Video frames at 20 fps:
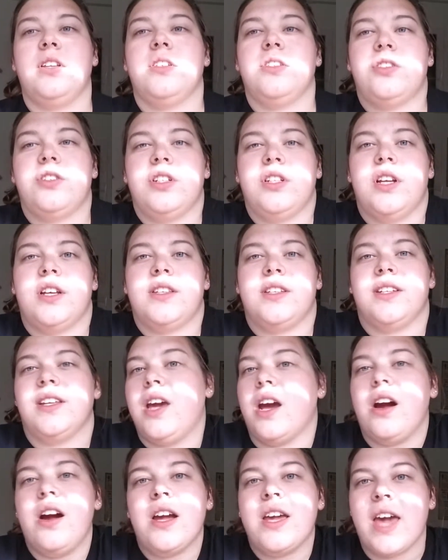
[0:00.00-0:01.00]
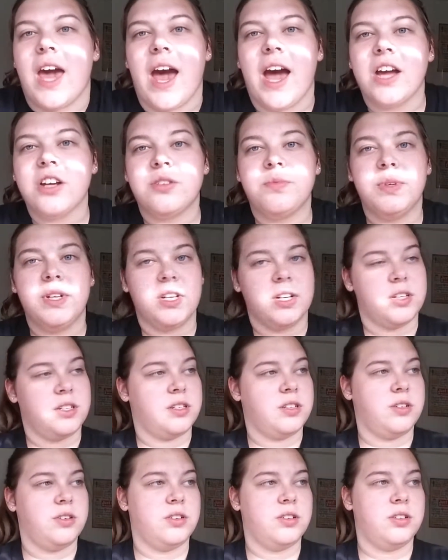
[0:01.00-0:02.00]
she doesn't carry cash
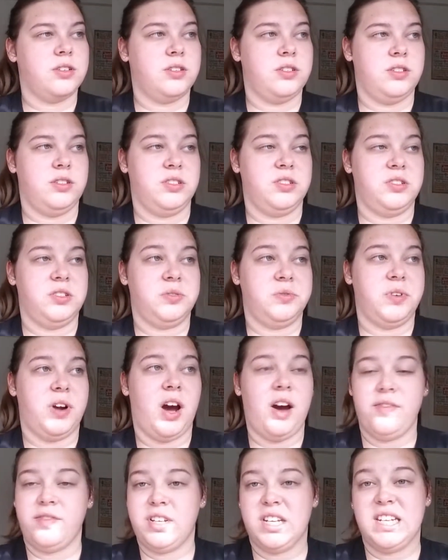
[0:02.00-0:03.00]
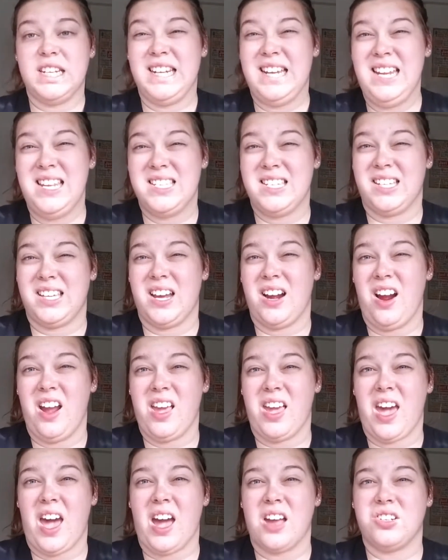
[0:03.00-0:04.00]
because you don't often need to carry
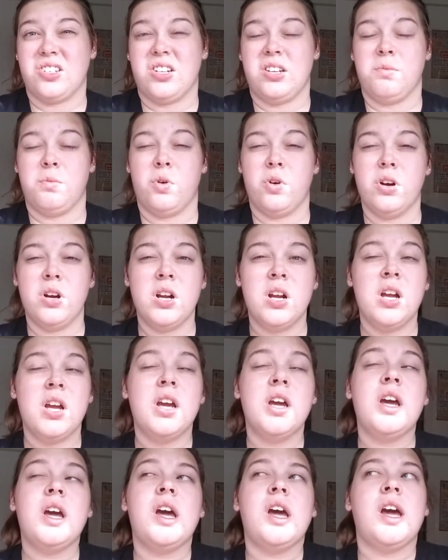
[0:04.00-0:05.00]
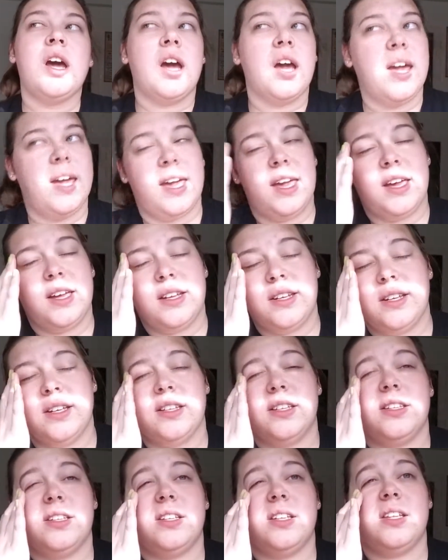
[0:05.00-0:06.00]
cash anymore. And
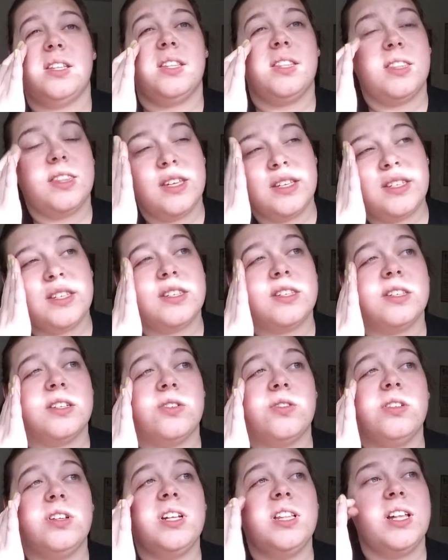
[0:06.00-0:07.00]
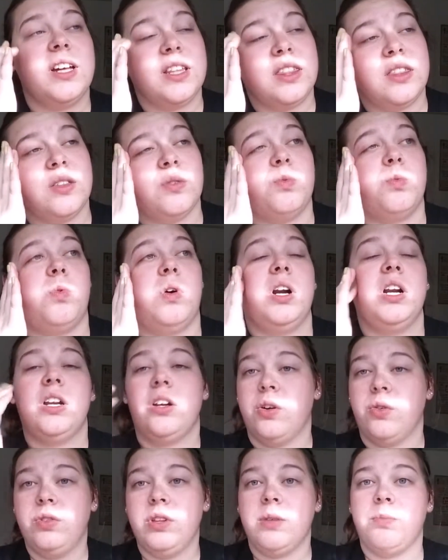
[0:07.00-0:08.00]
this is literally like the one
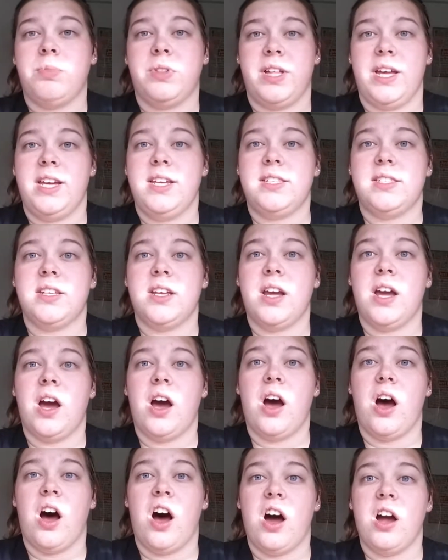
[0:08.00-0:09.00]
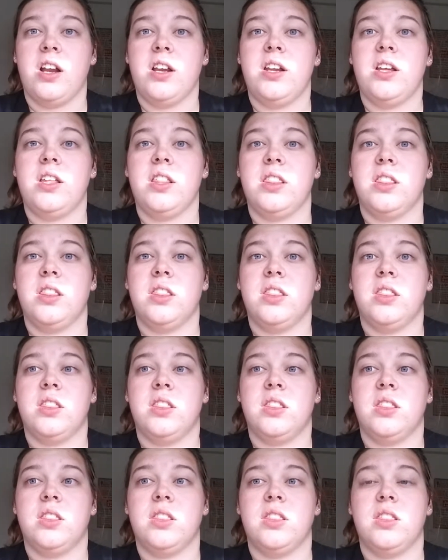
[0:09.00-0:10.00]
and only place on
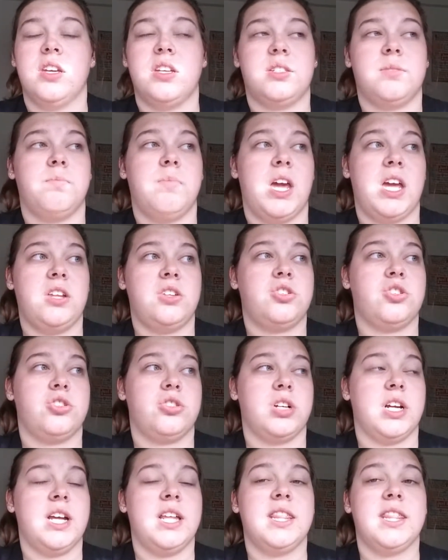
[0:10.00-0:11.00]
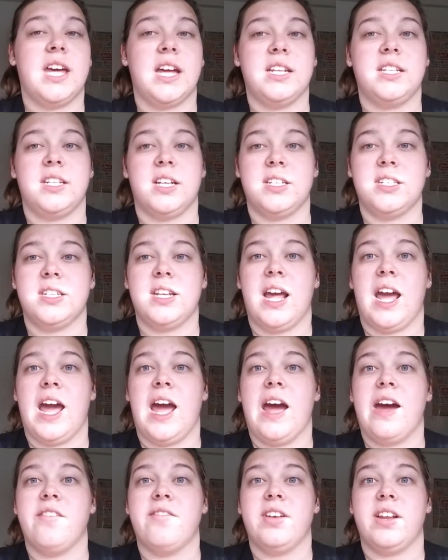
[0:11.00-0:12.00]
this main street that doesn't
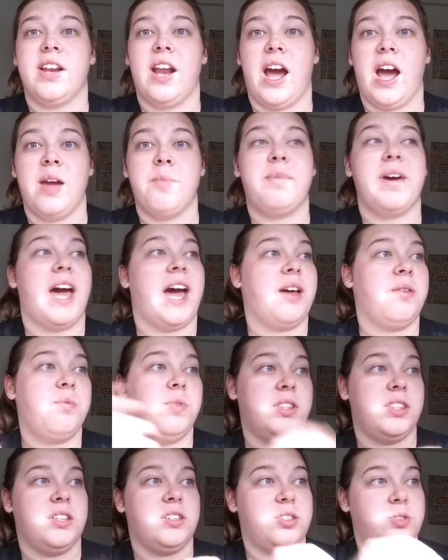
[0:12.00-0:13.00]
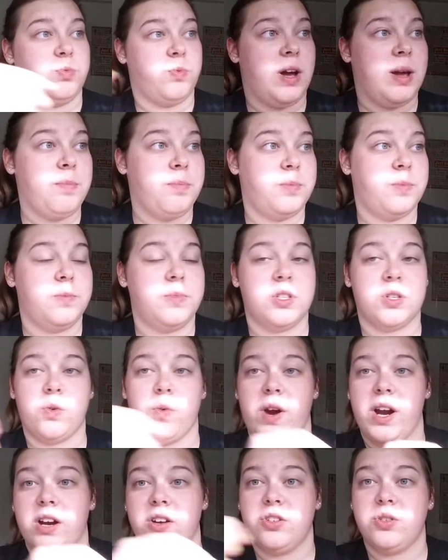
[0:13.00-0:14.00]
have an iPad with a
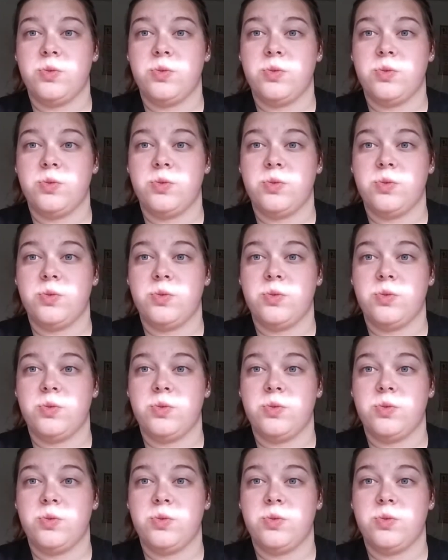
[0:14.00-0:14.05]
square